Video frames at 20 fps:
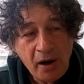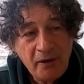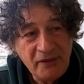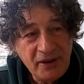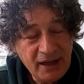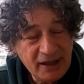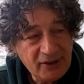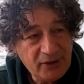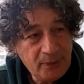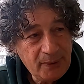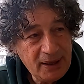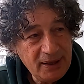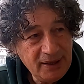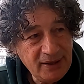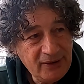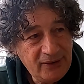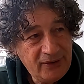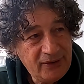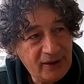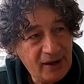next one
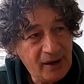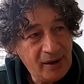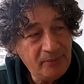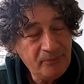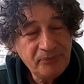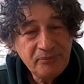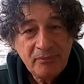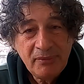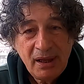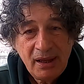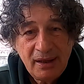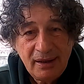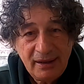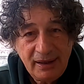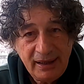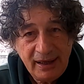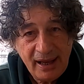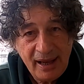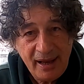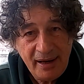is
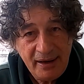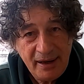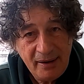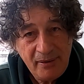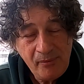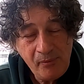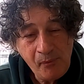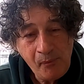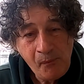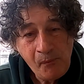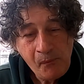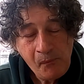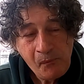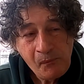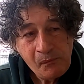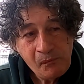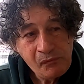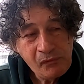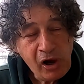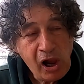Diana,
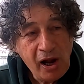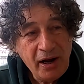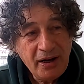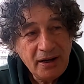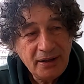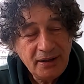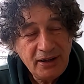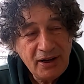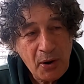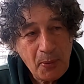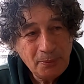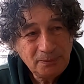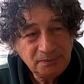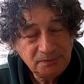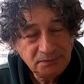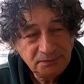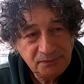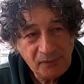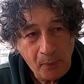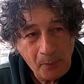and
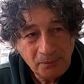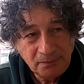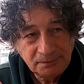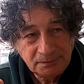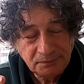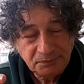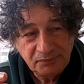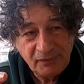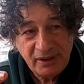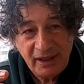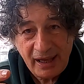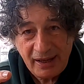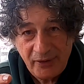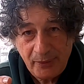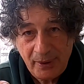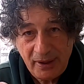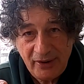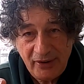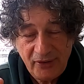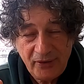
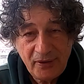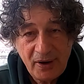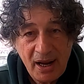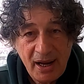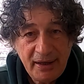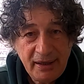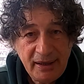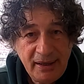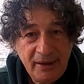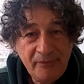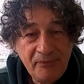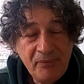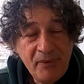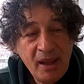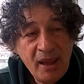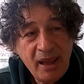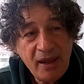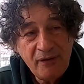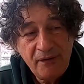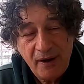next one is Rani.
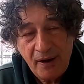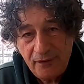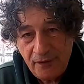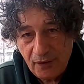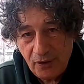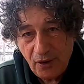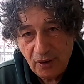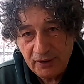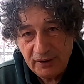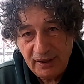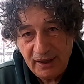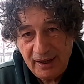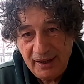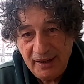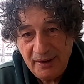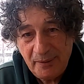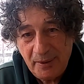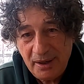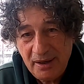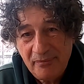If I've forgotten
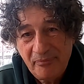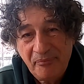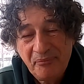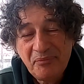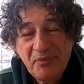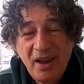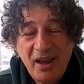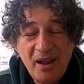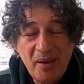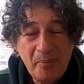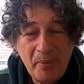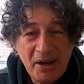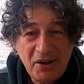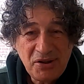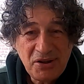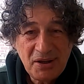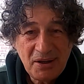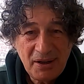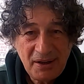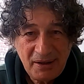anyone, I'll
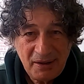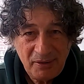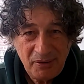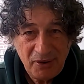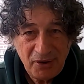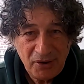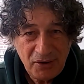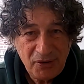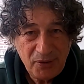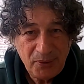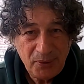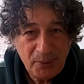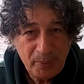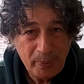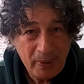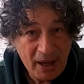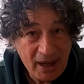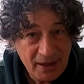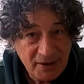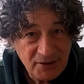mention it into
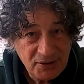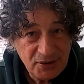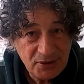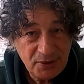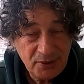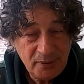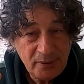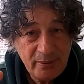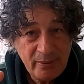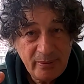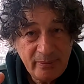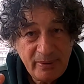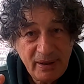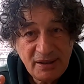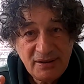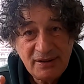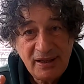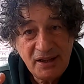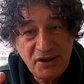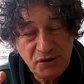part 2. Remember,
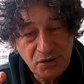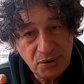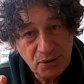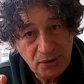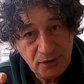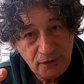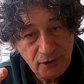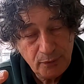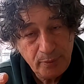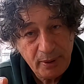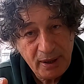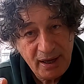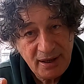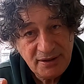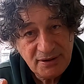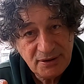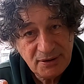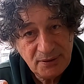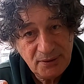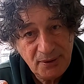stay tuned for
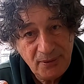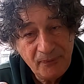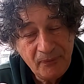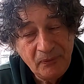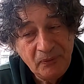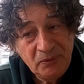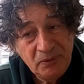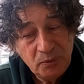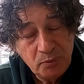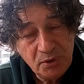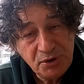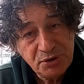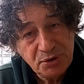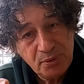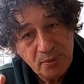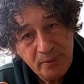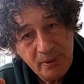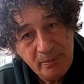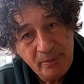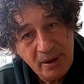part 2, which
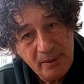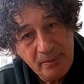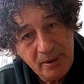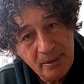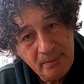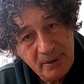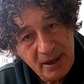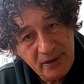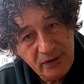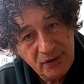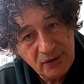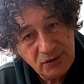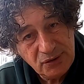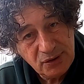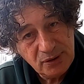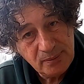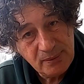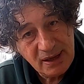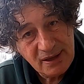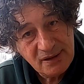could be maybe a month or
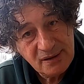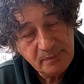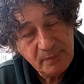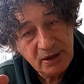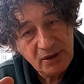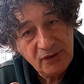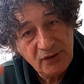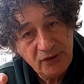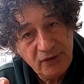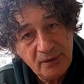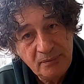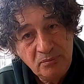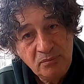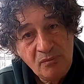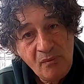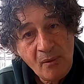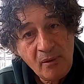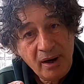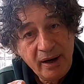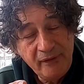2 months, because
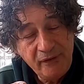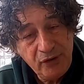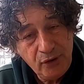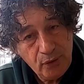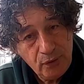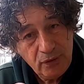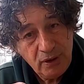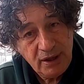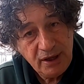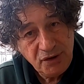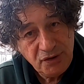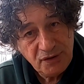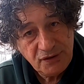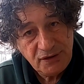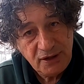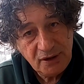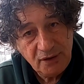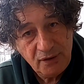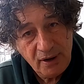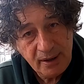if you're really
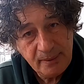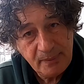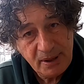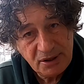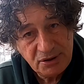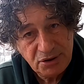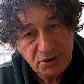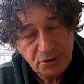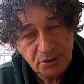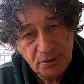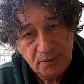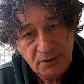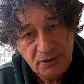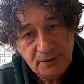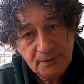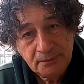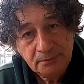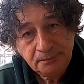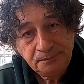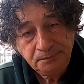interested in growing mushrooms,